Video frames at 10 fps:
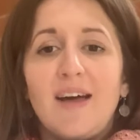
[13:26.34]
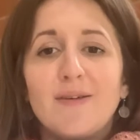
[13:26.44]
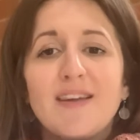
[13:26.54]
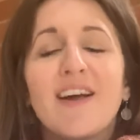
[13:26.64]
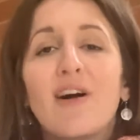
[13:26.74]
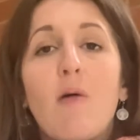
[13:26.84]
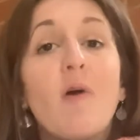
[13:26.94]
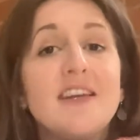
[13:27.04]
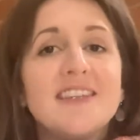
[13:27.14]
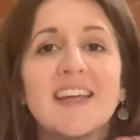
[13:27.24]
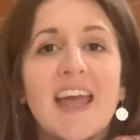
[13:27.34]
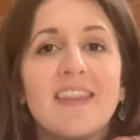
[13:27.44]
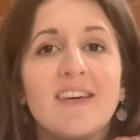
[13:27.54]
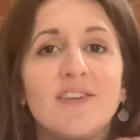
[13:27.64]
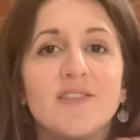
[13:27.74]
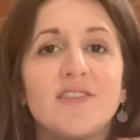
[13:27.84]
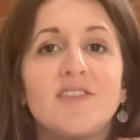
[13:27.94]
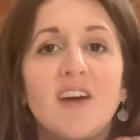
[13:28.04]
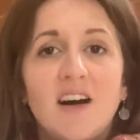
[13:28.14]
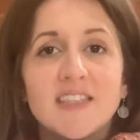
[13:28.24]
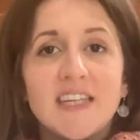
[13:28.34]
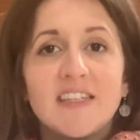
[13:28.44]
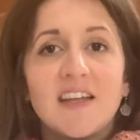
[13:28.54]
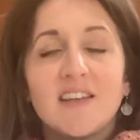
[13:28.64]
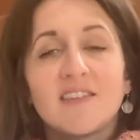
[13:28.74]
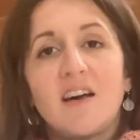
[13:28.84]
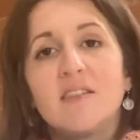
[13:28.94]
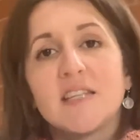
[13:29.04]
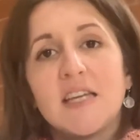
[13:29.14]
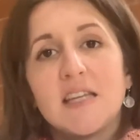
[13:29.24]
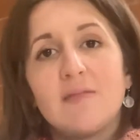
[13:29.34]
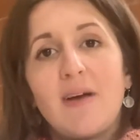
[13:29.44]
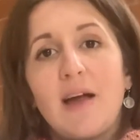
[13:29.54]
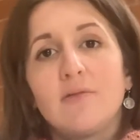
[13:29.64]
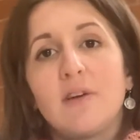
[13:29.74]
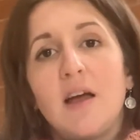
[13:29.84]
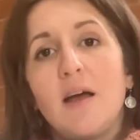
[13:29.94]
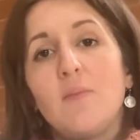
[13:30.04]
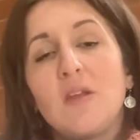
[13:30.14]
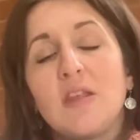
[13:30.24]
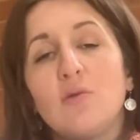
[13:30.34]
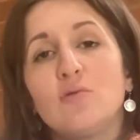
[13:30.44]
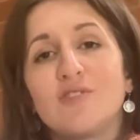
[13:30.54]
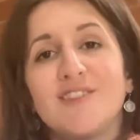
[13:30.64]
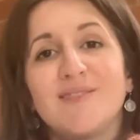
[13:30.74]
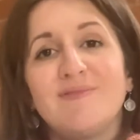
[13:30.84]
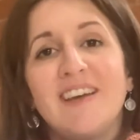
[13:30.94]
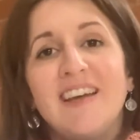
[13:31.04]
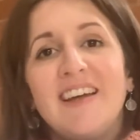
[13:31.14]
I can't wait to get those started and start sending them out in the autumn,